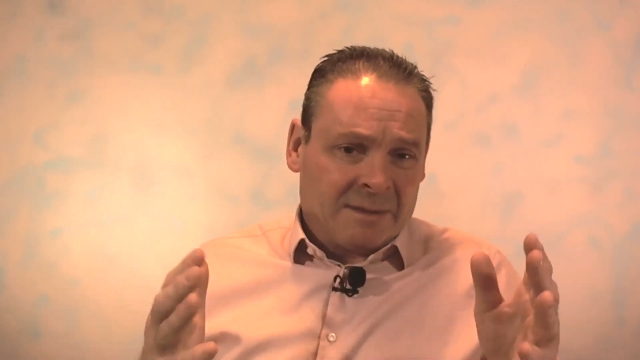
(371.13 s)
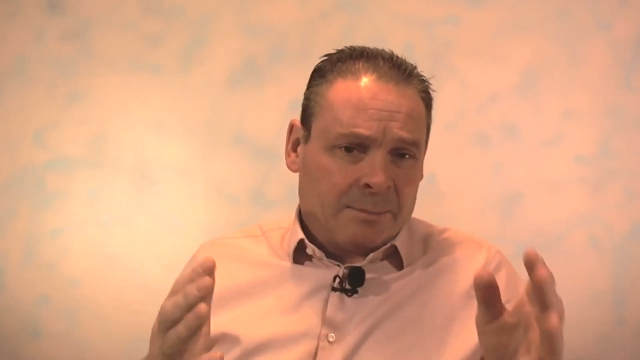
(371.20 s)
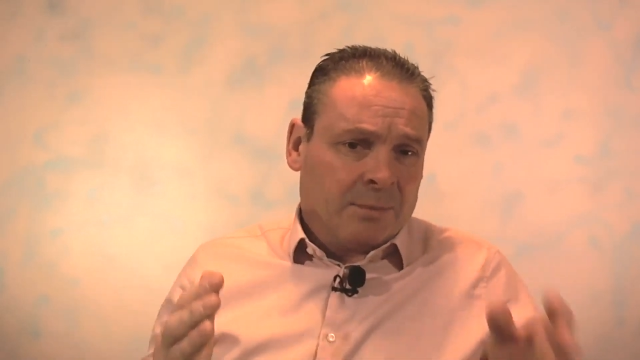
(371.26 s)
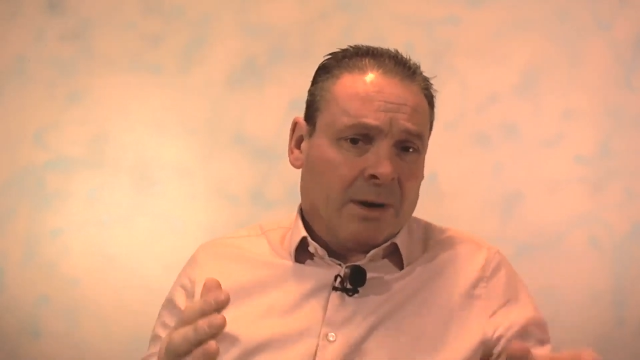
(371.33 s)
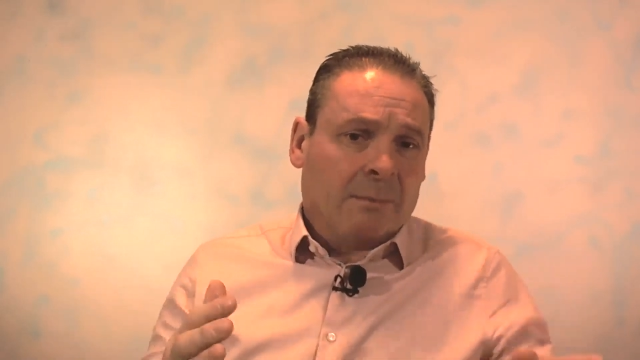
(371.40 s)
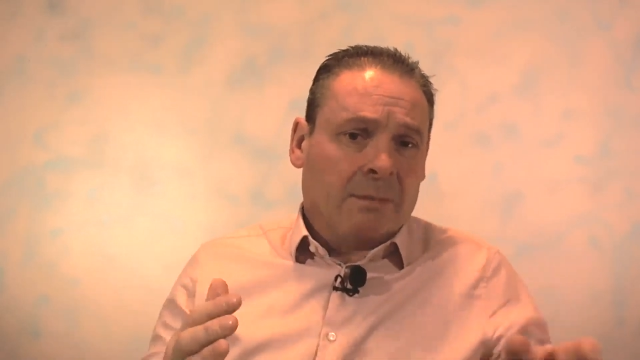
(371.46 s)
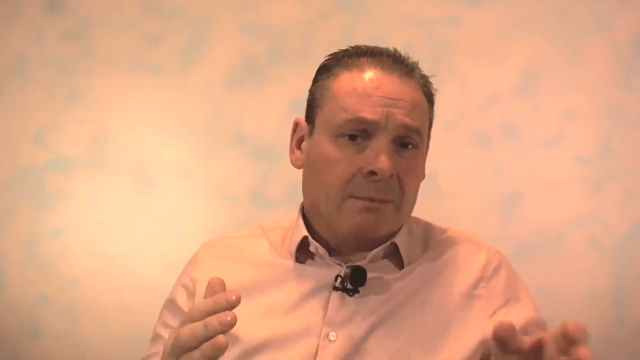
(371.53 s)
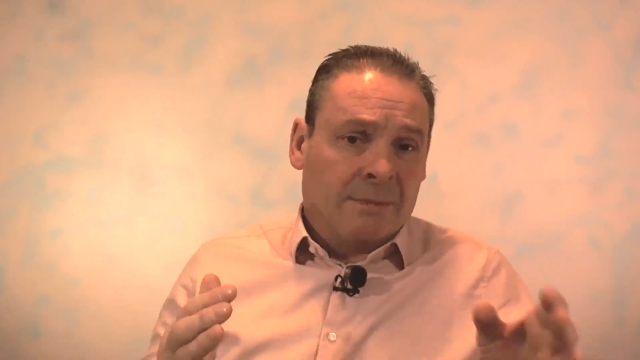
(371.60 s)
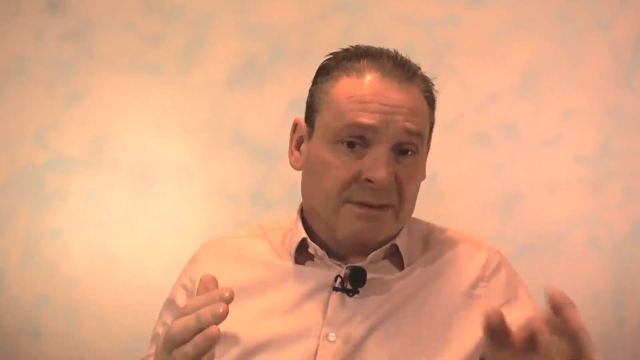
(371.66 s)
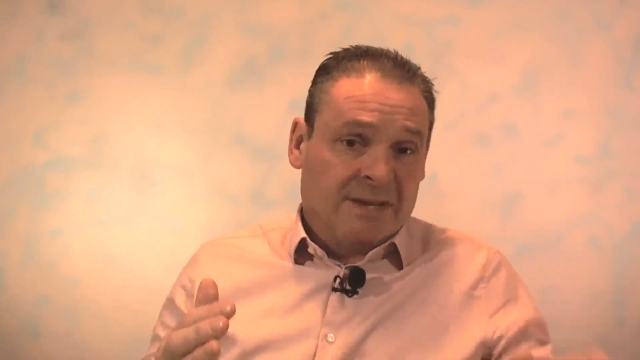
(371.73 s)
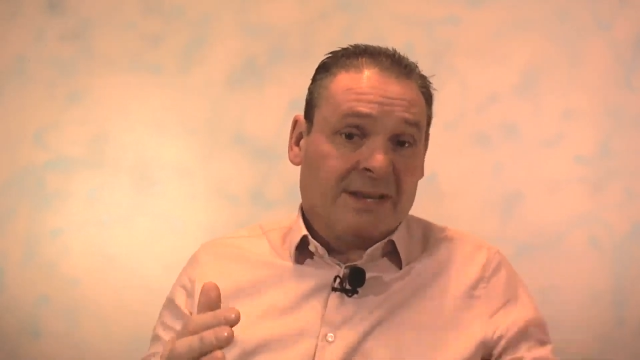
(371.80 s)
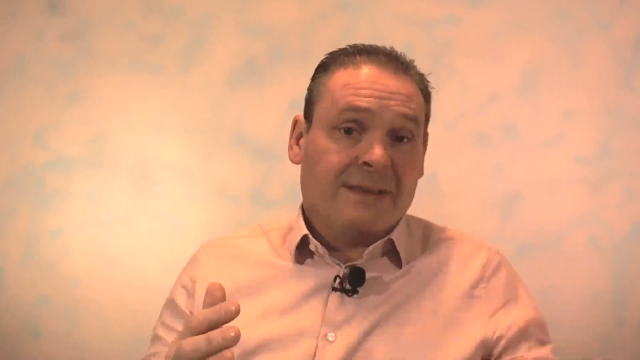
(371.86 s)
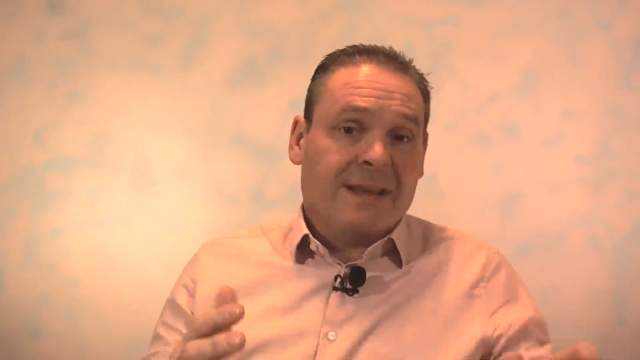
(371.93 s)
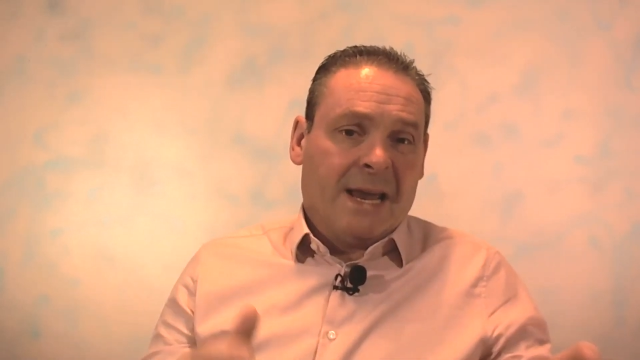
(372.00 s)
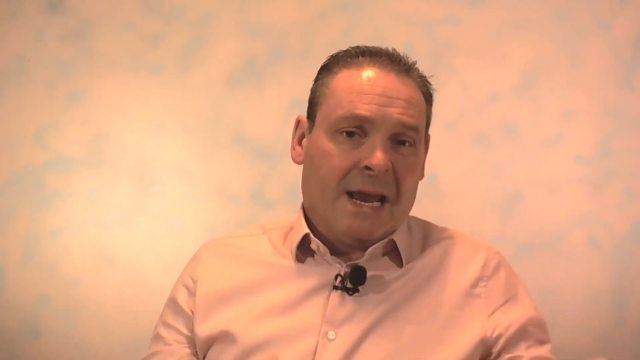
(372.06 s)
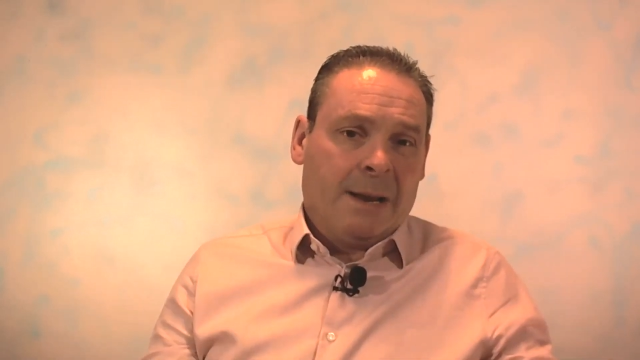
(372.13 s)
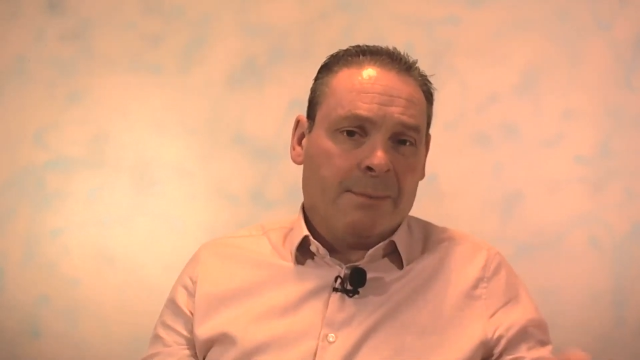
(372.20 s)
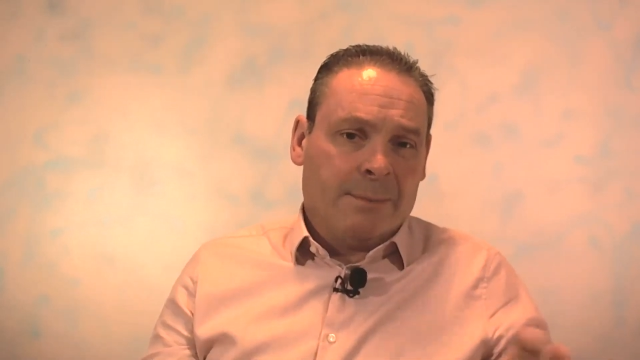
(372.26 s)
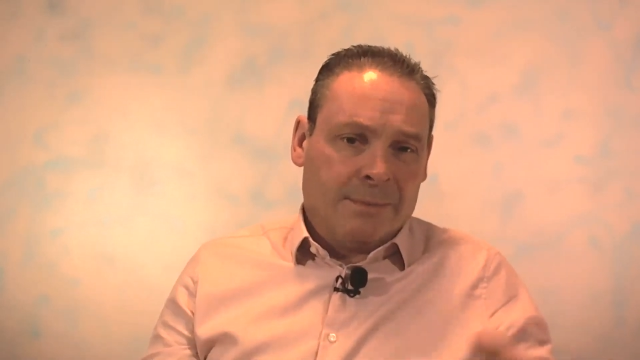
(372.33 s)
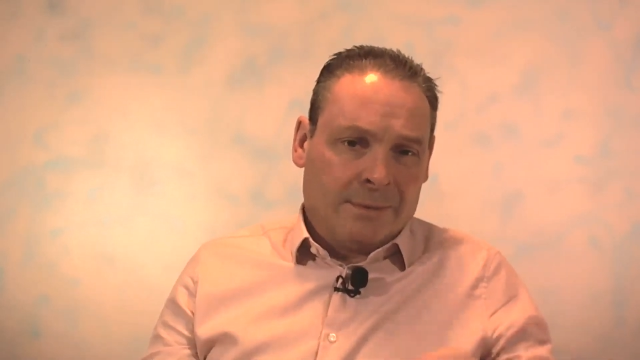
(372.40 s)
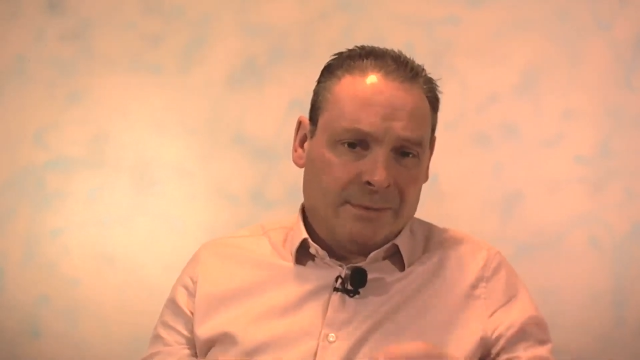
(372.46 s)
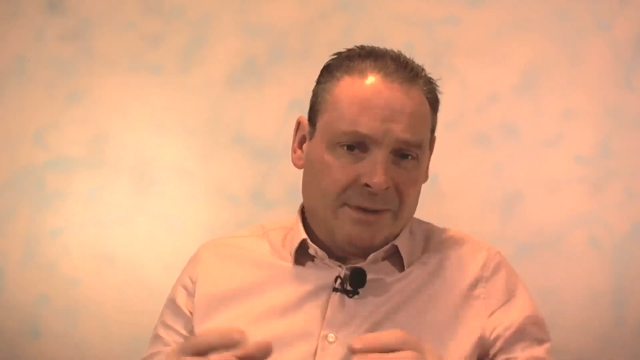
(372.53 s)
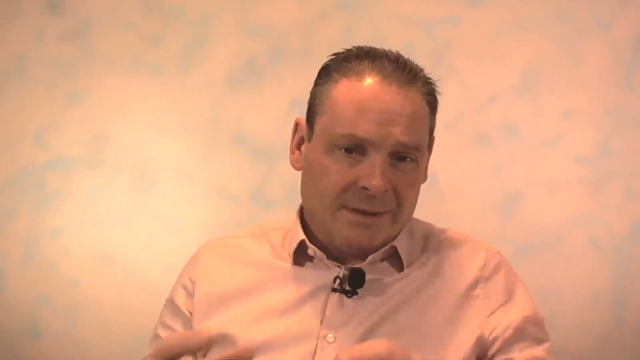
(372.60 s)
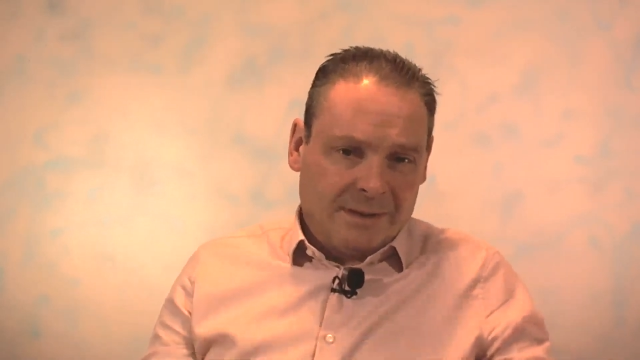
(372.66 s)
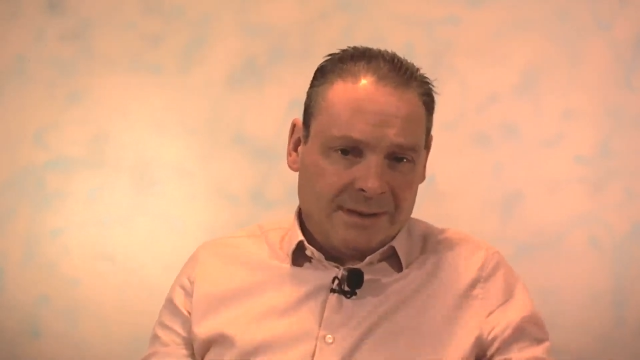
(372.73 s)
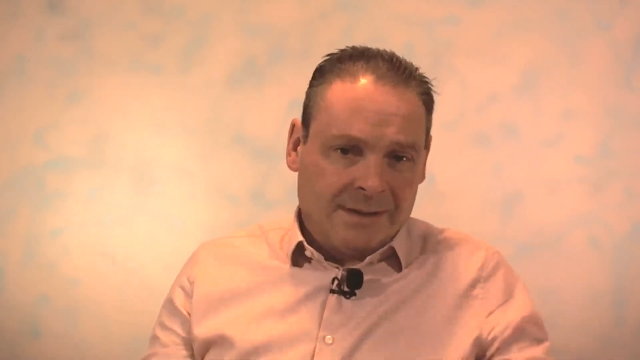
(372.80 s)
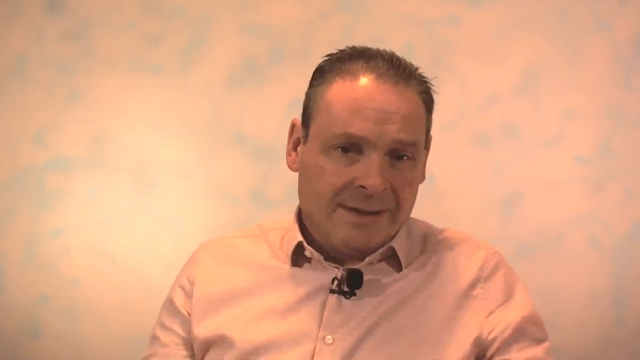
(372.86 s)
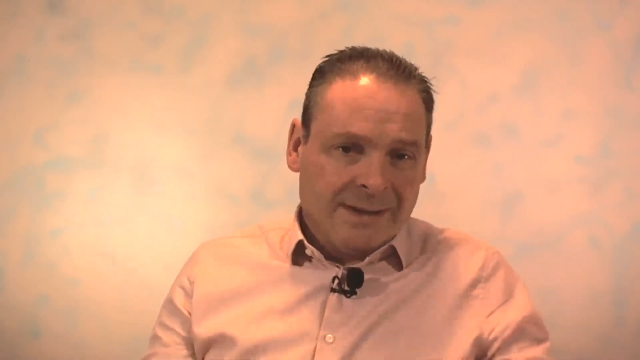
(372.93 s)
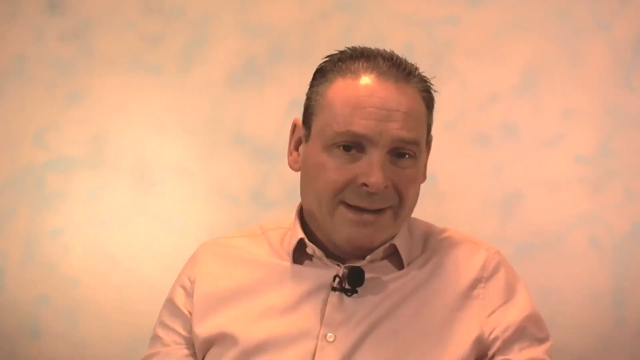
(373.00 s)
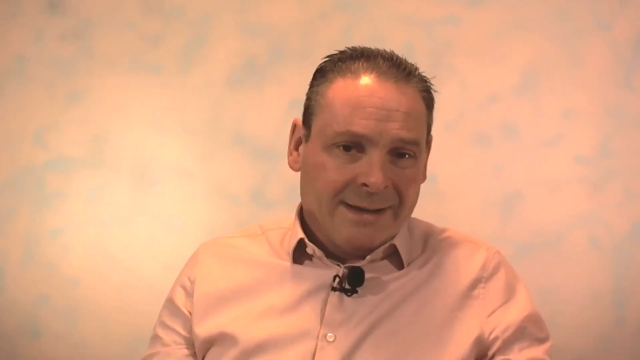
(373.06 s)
the problem is in the hip or in the